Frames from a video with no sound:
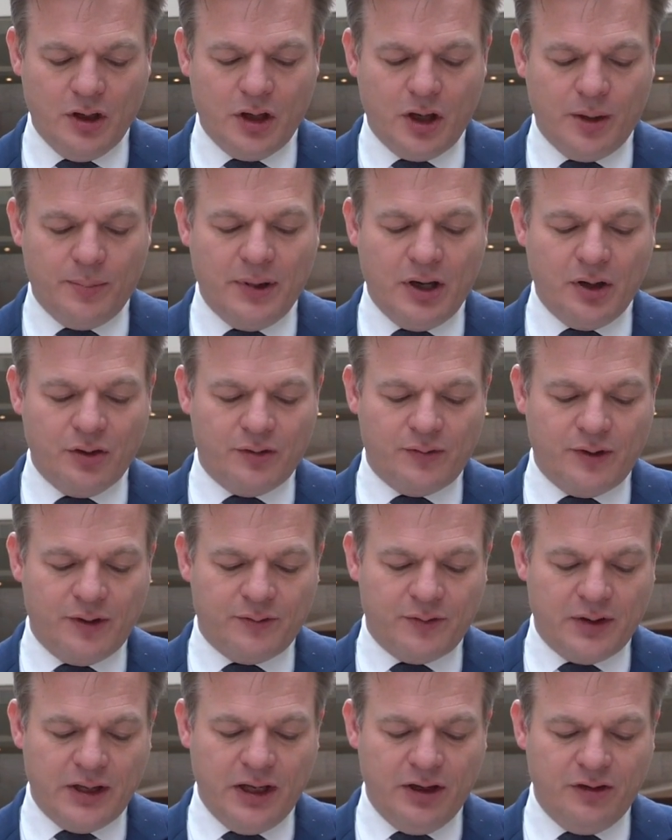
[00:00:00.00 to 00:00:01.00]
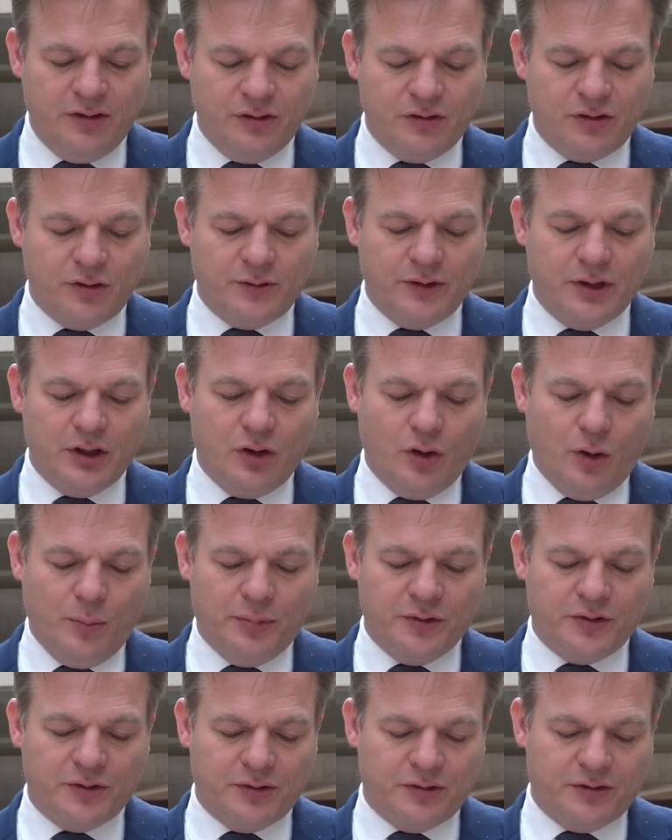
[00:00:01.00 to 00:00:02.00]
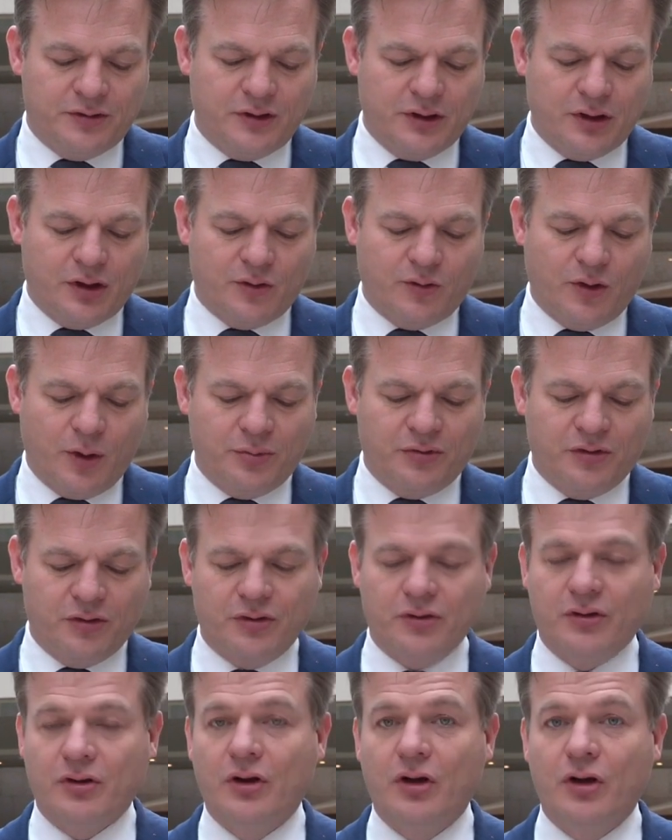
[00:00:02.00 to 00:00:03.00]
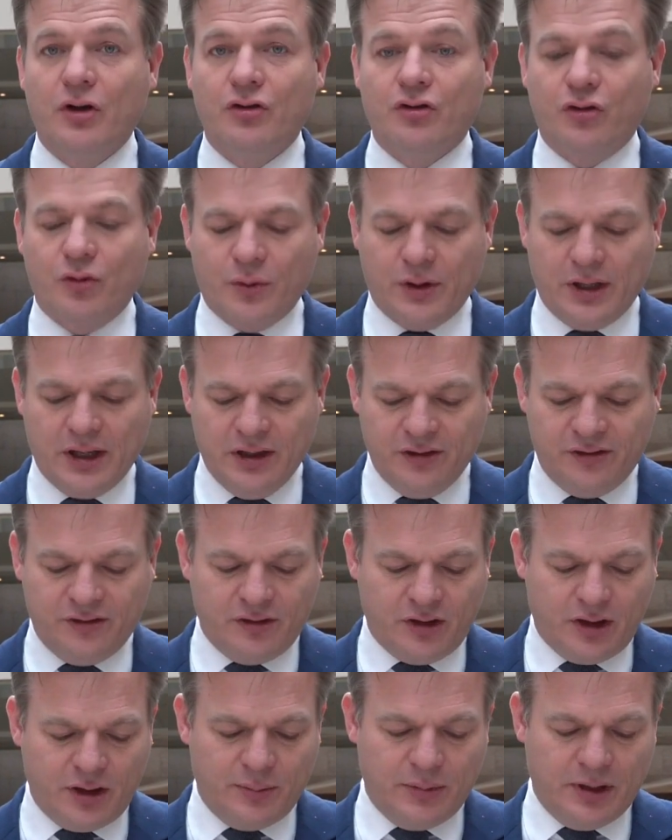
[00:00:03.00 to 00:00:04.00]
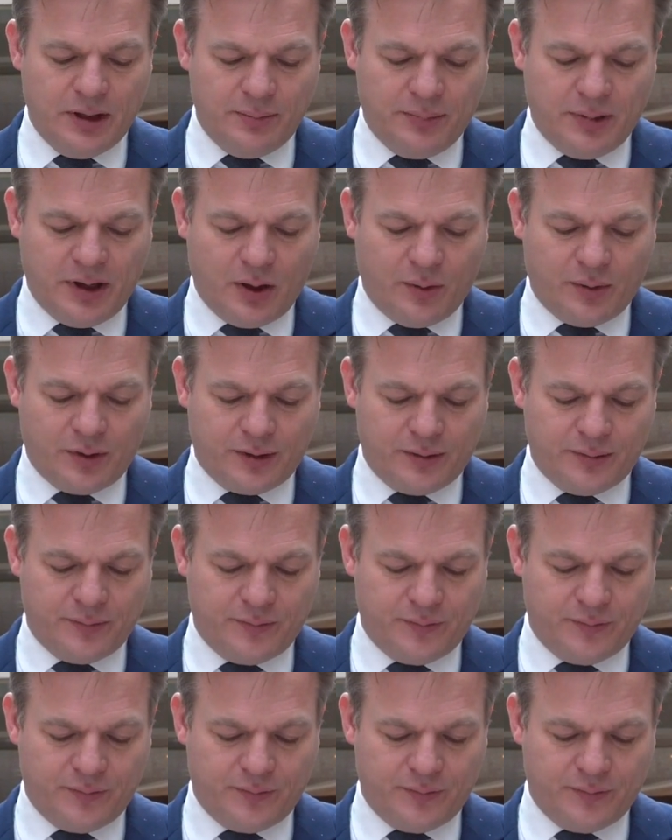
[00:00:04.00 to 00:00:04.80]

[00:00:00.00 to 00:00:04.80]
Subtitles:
about the revelations of incompetence and corruption during his time in power.